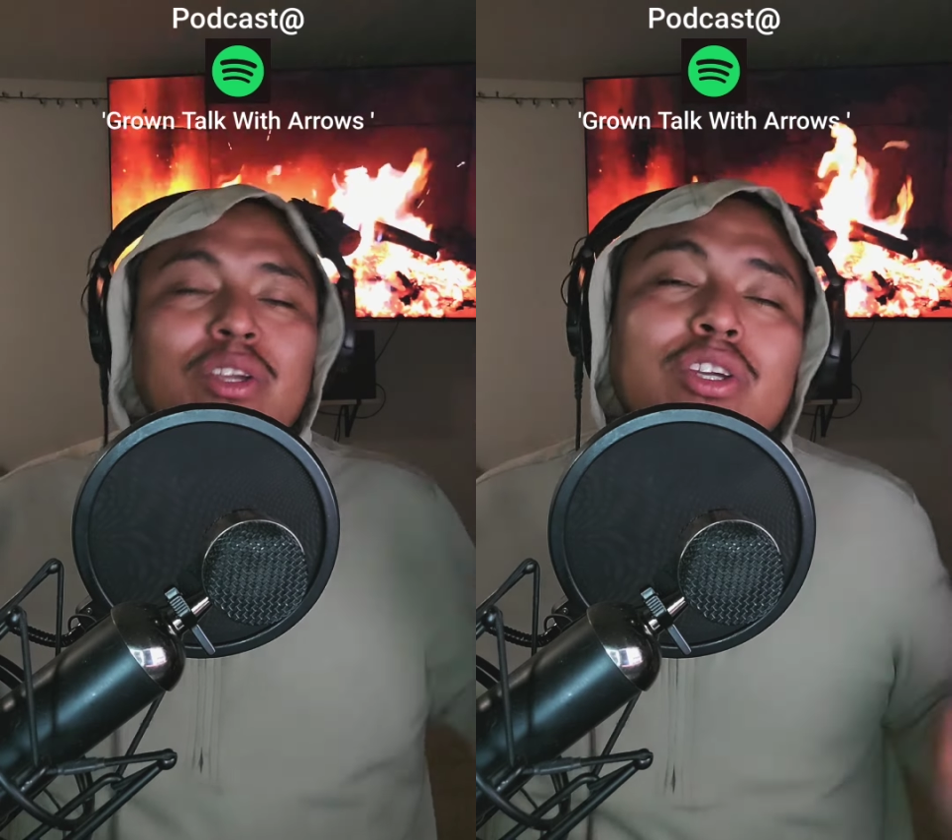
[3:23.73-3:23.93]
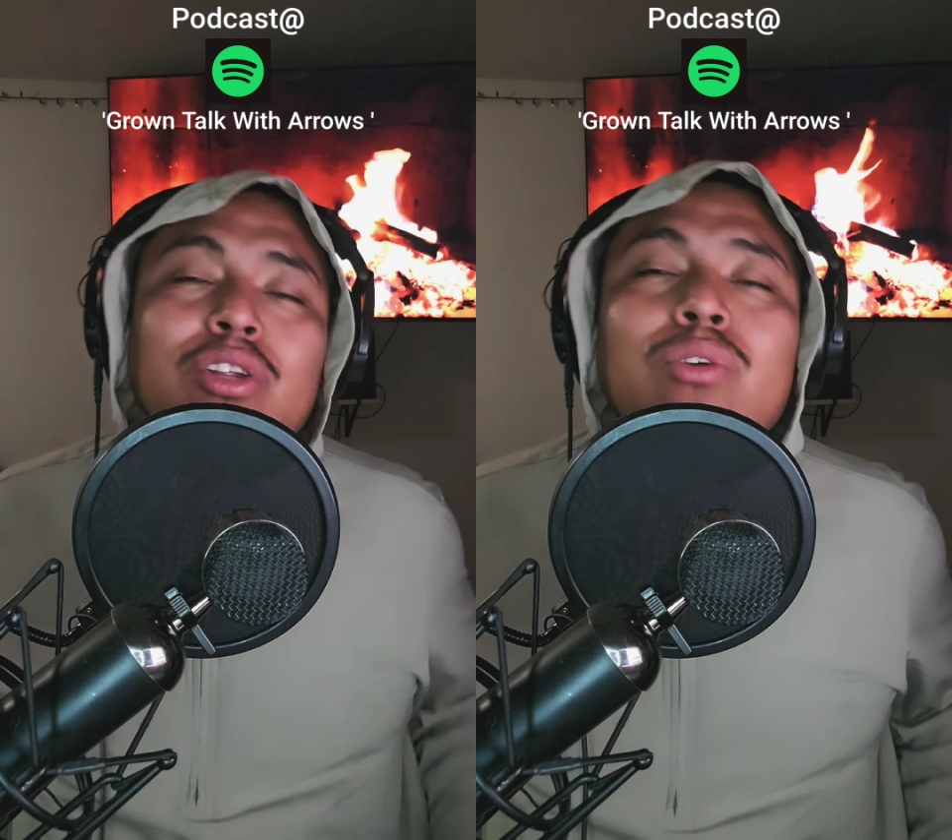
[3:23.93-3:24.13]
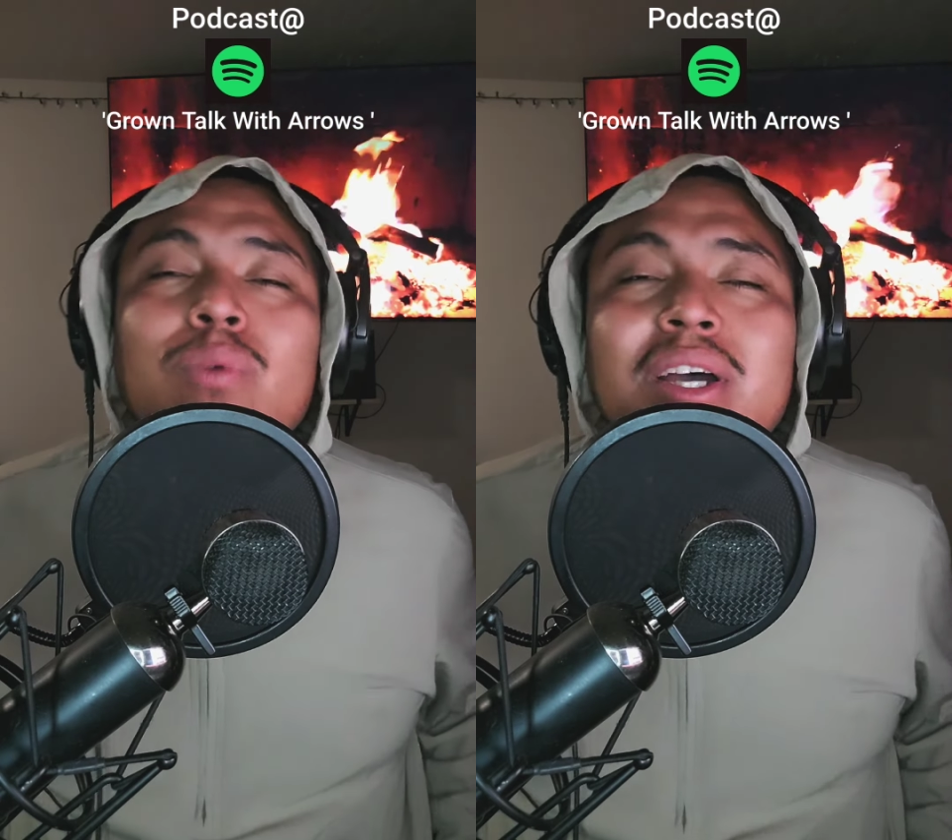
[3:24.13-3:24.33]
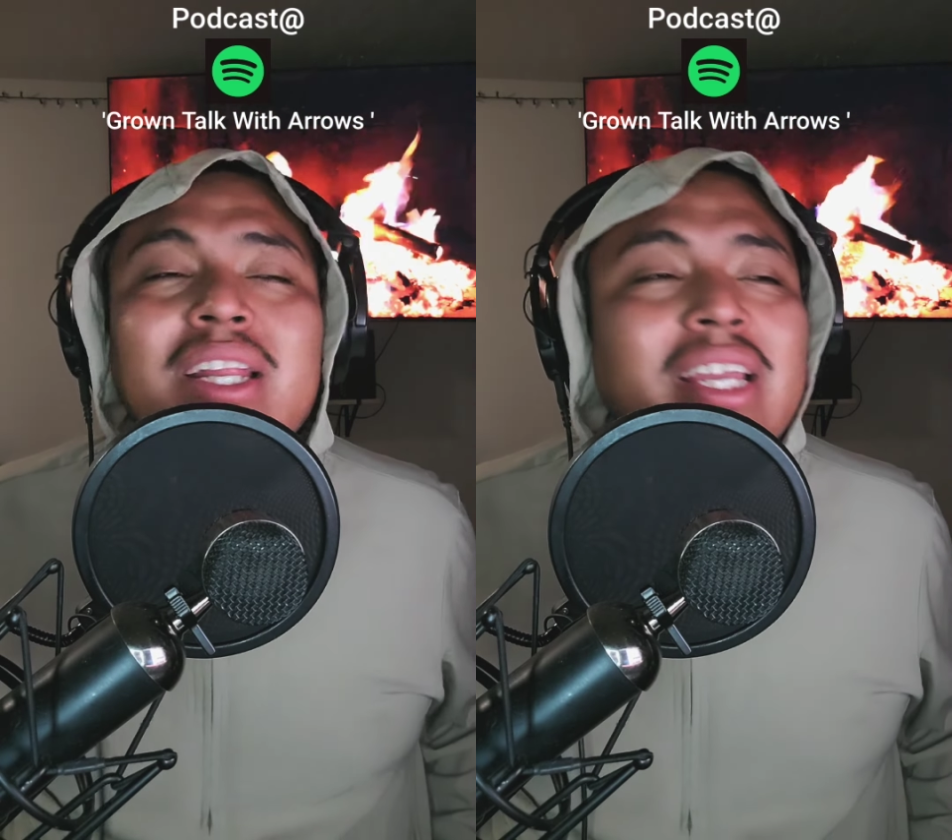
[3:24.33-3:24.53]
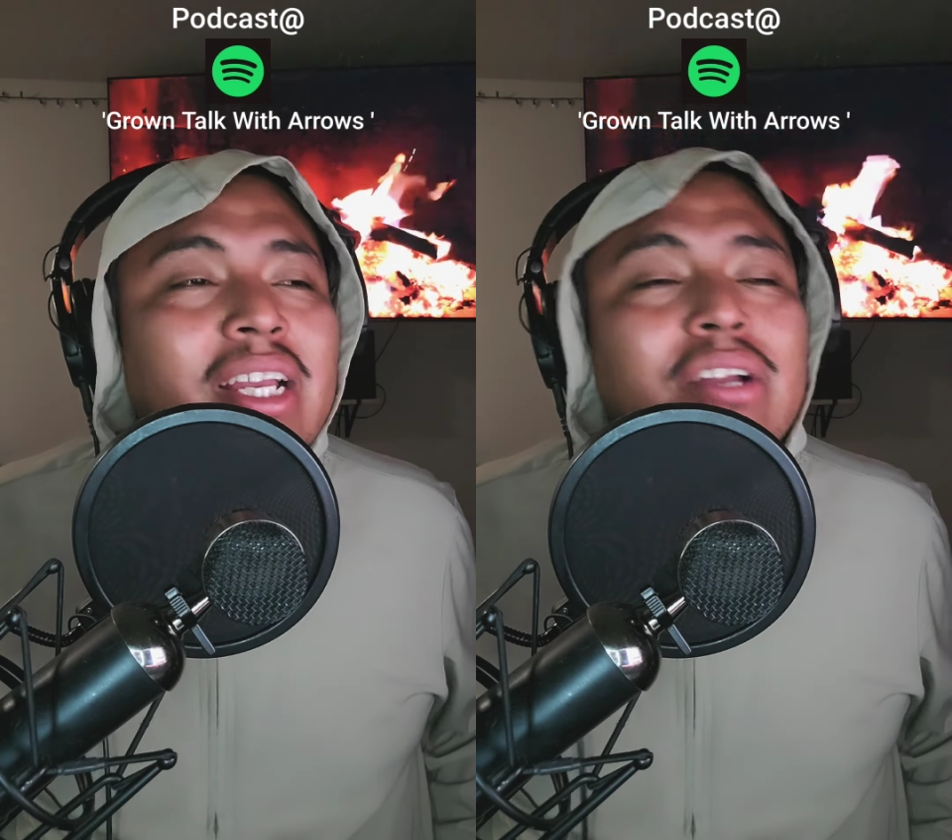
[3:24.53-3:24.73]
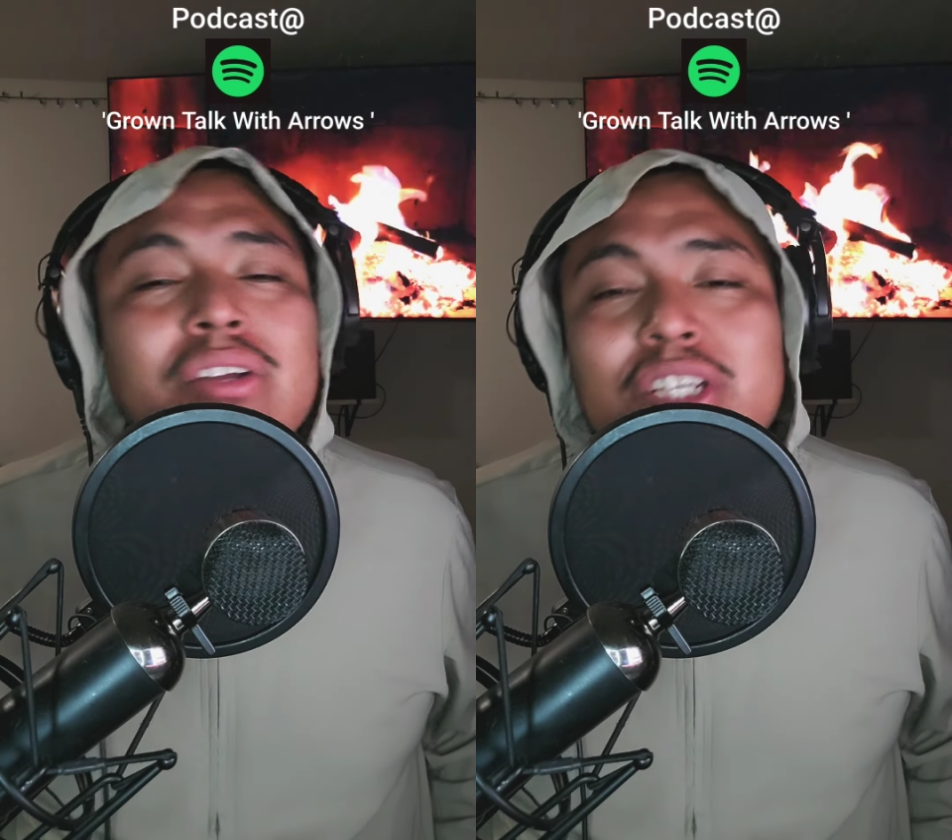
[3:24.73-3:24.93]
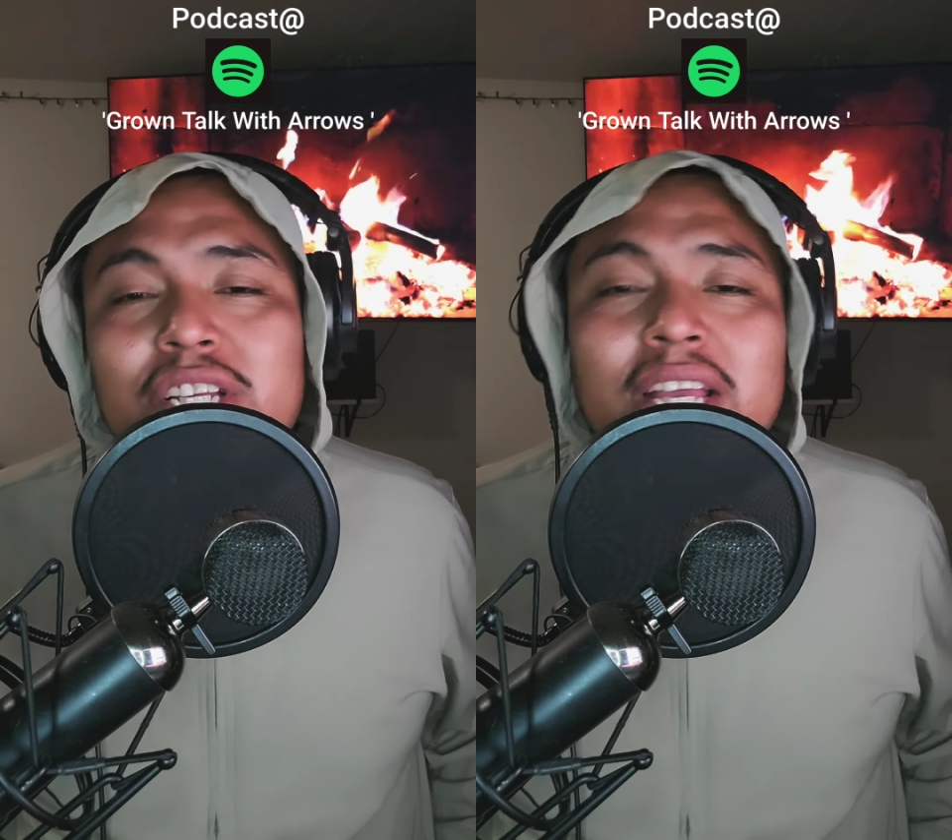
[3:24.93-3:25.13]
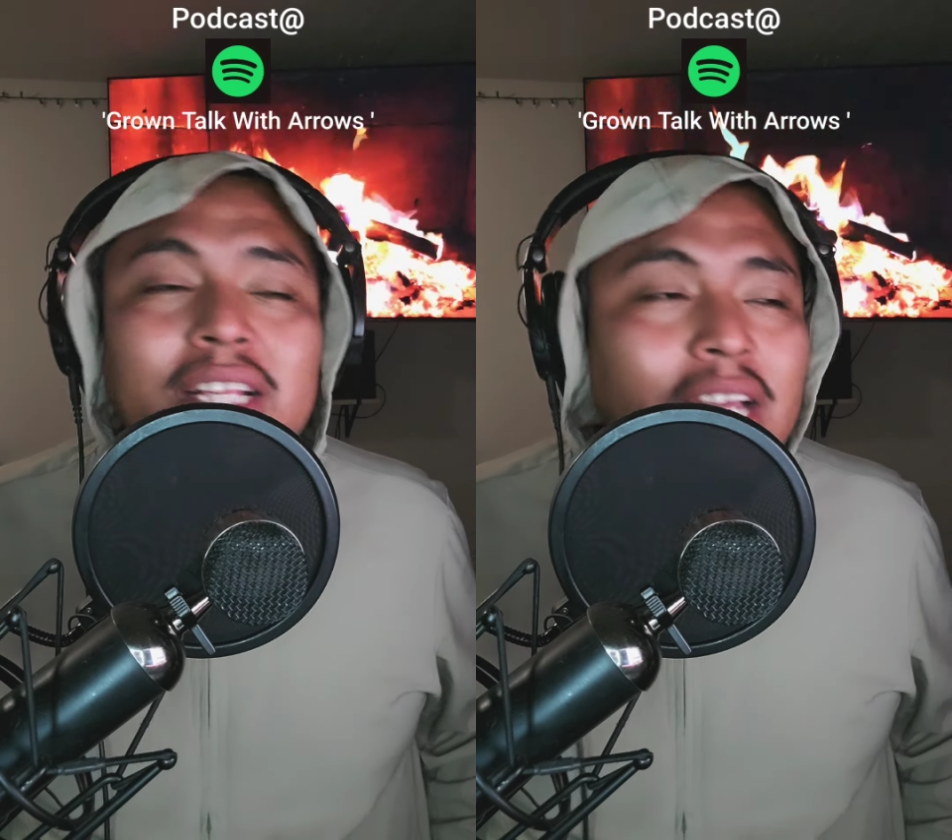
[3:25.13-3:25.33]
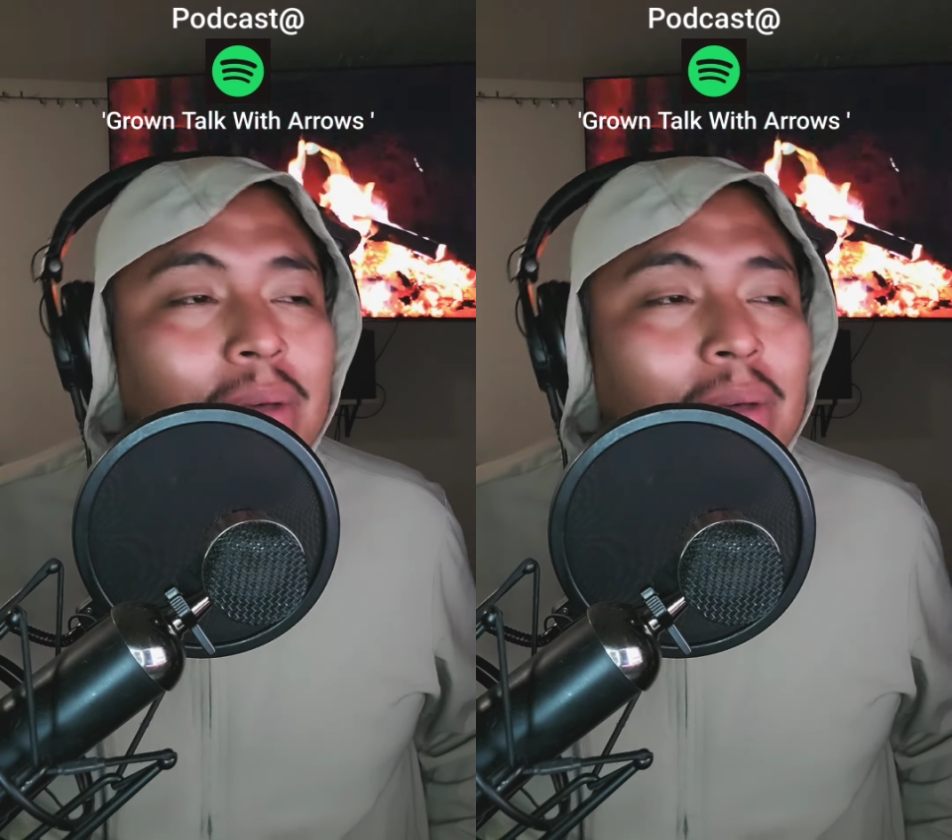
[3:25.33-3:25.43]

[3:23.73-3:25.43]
You don't want to hear shit